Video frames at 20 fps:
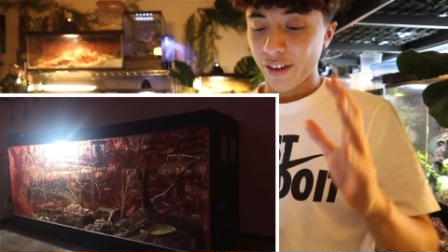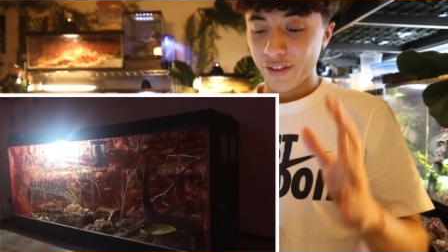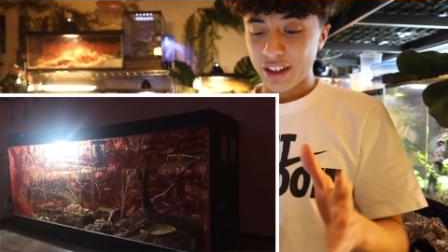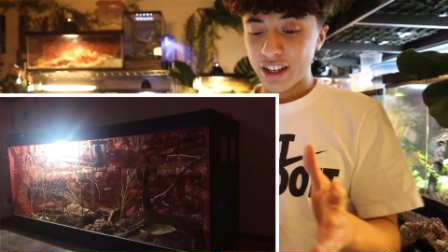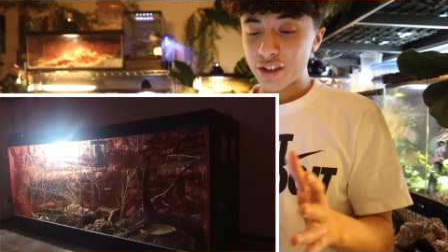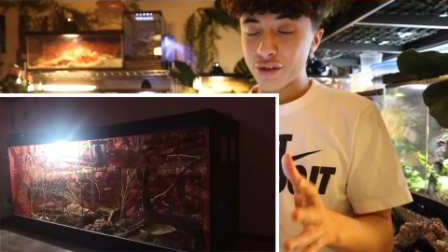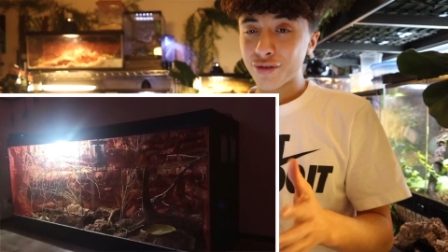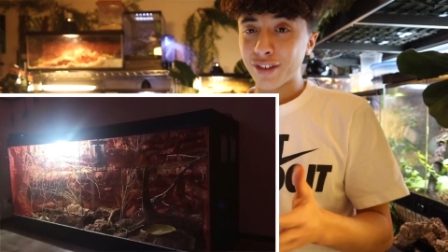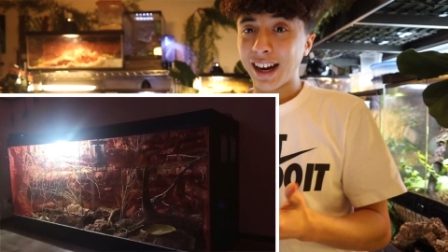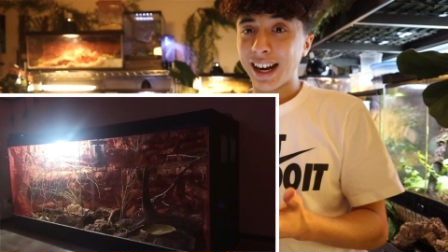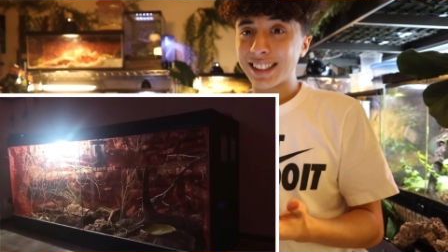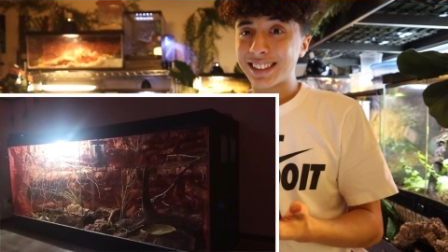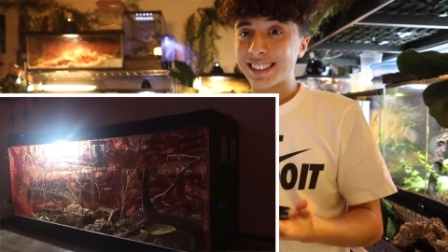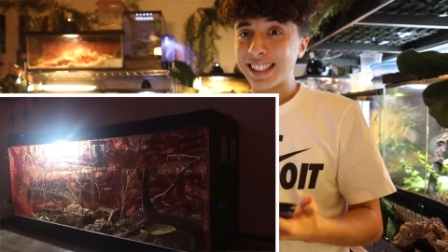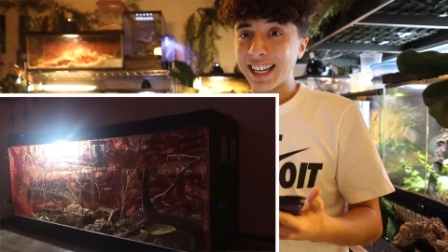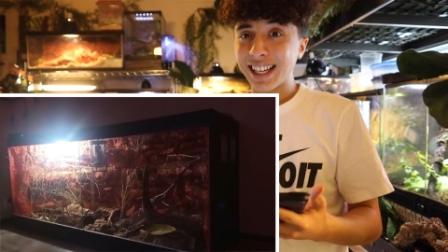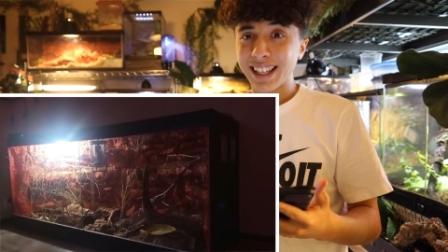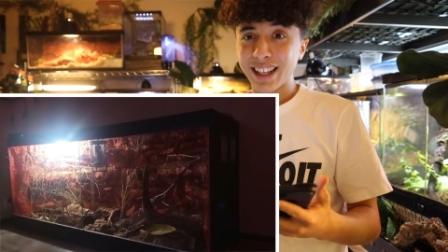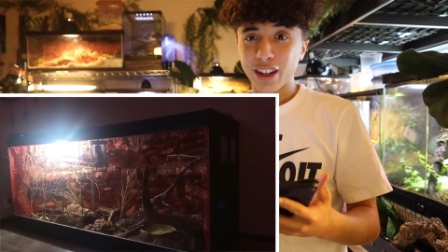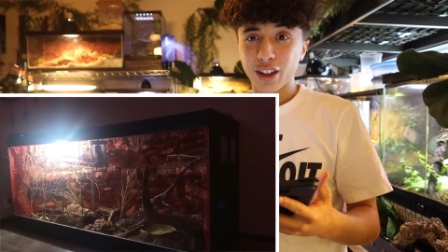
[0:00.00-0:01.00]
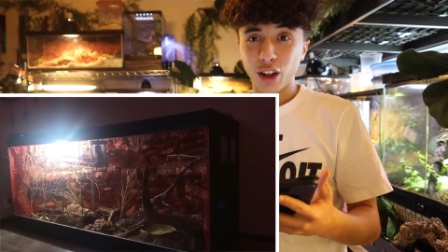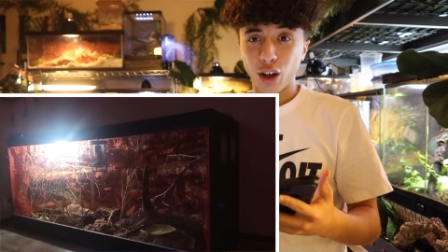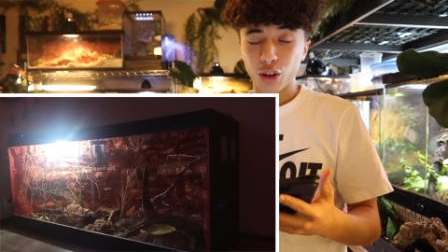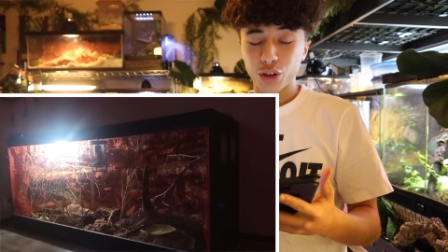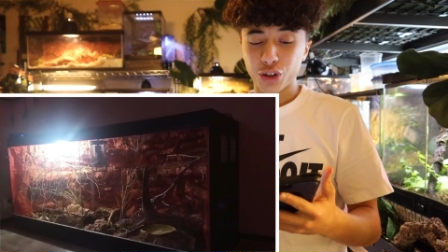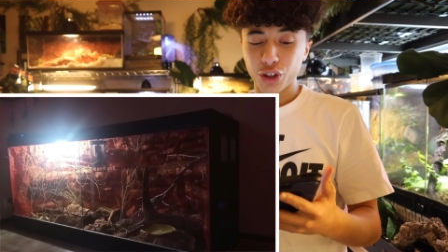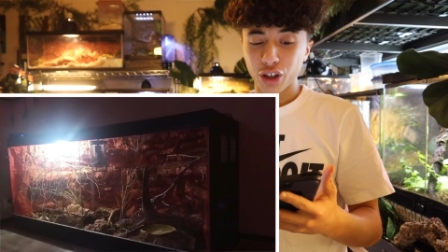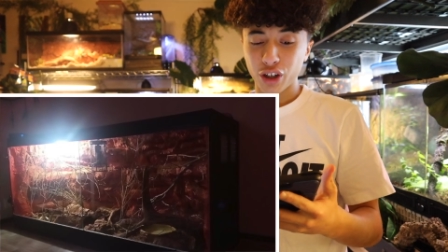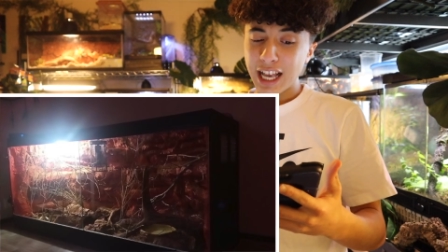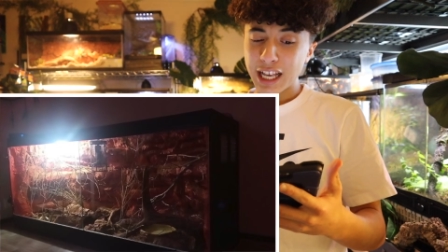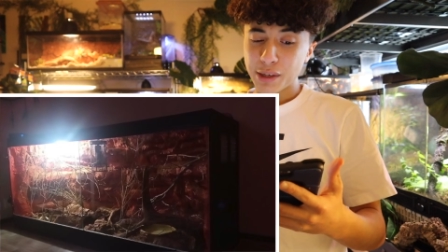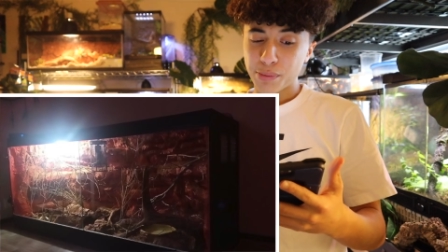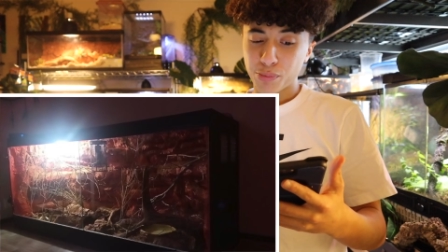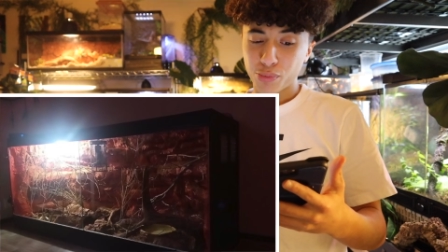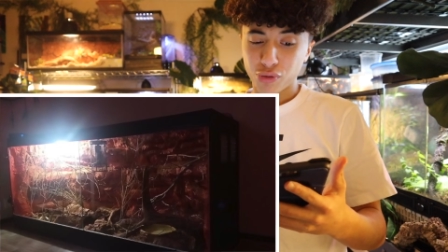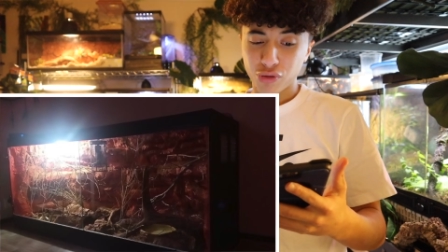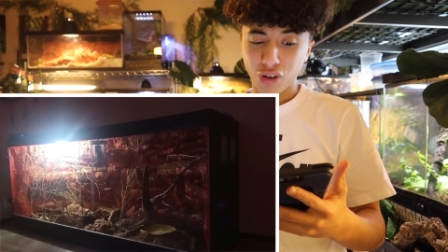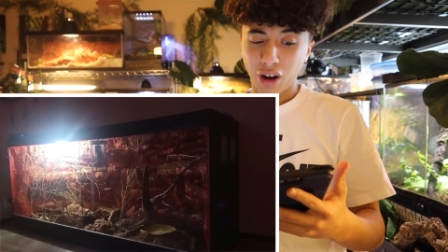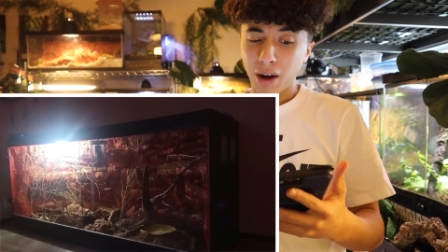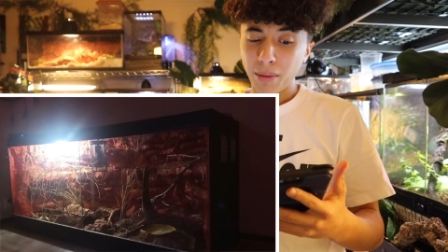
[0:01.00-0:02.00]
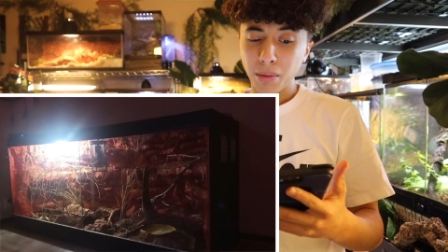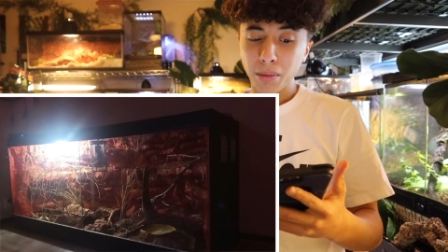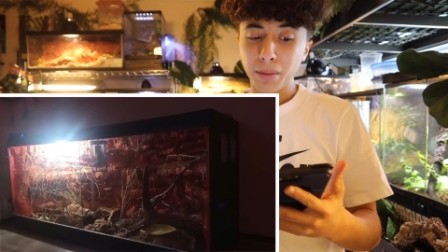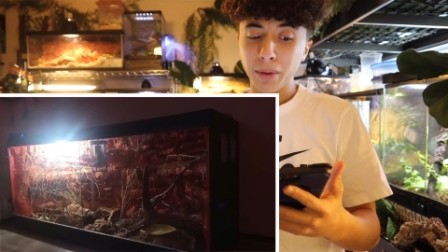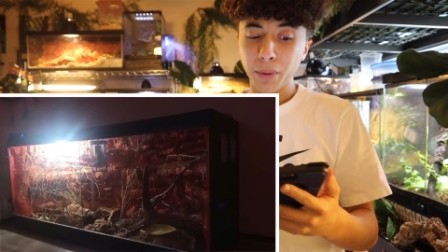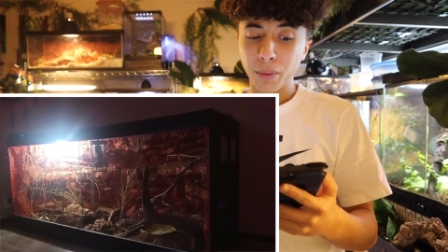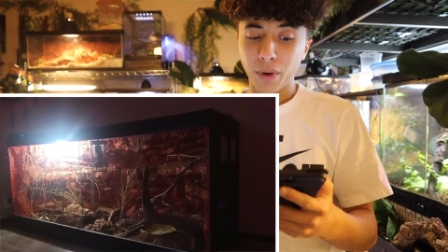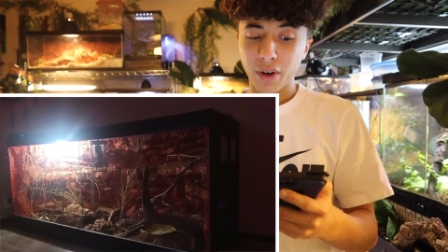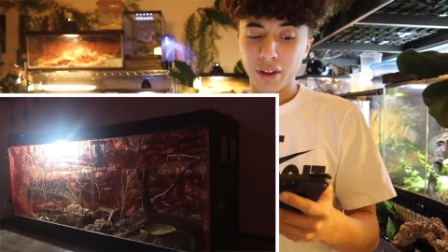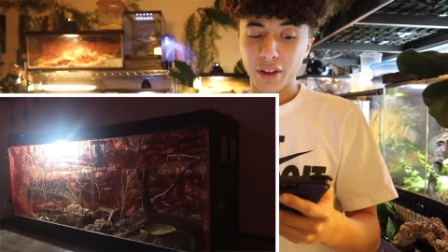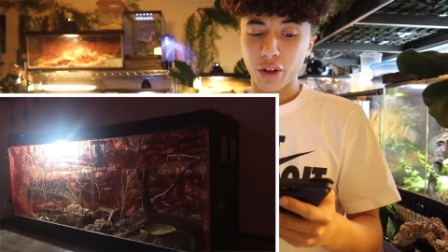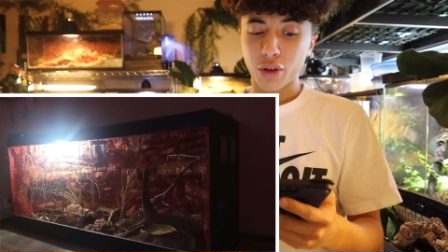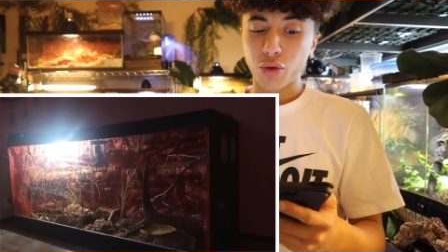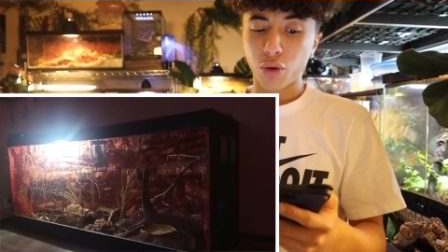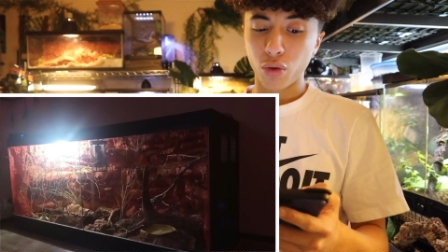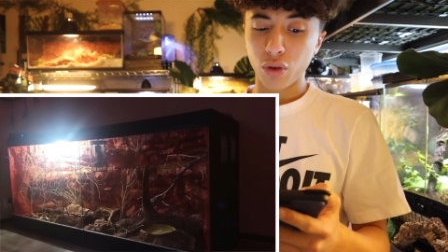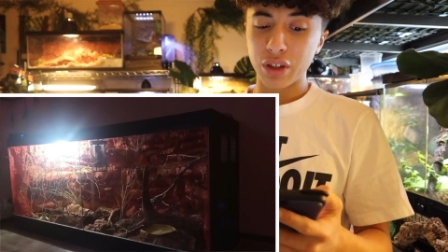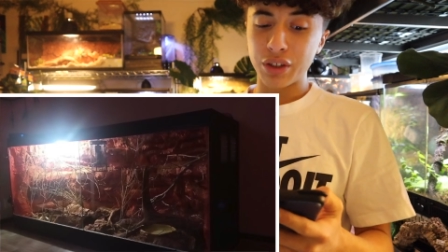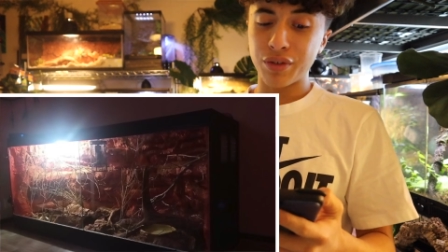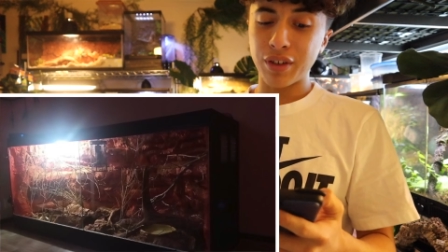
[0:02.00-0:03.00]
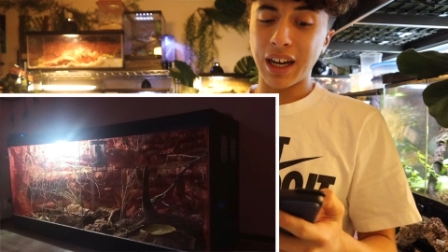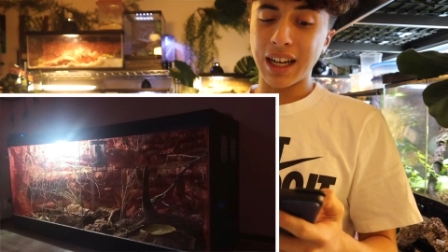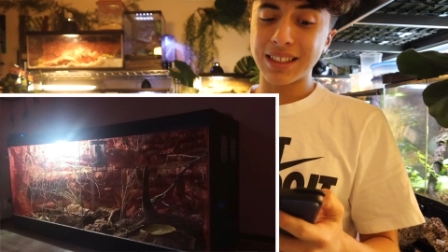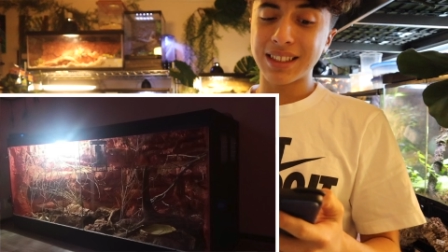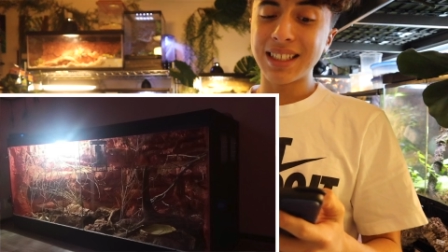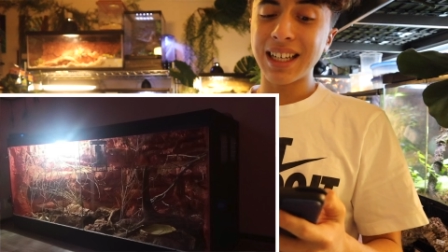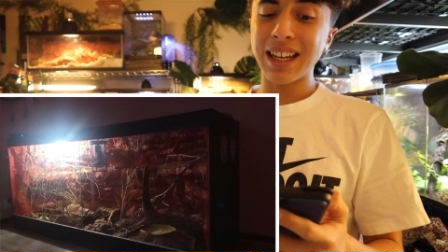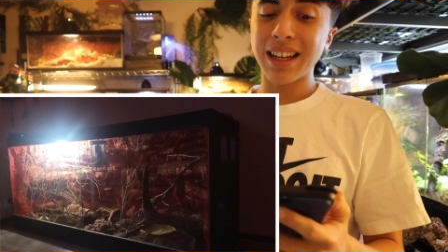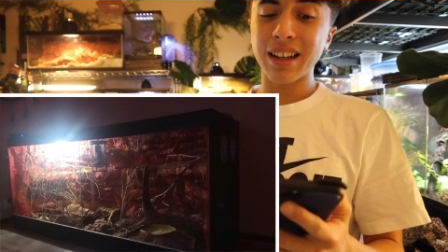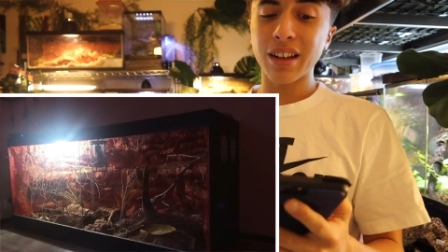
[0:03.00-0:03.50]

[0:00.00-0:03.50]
this rat snake enclosure is probably one of the coolest rat snake